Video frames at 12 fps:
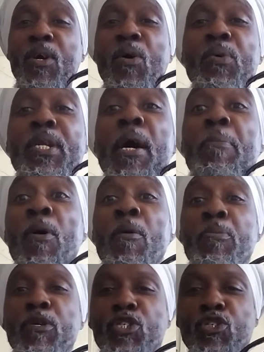We're on
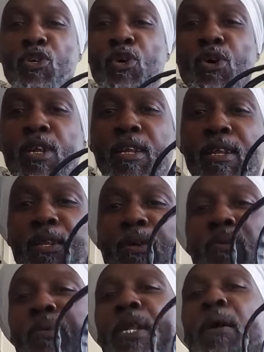patrol,
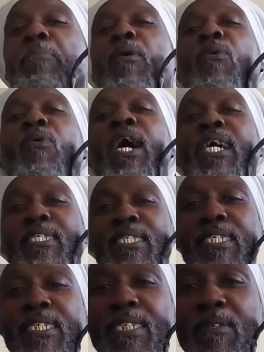we're on
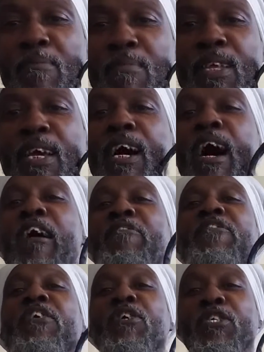watch.
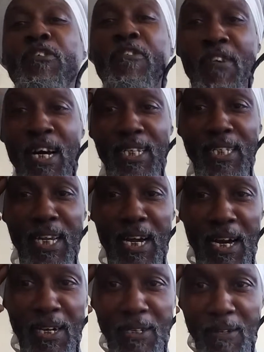Africa's
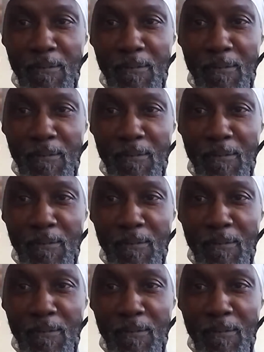vanguard.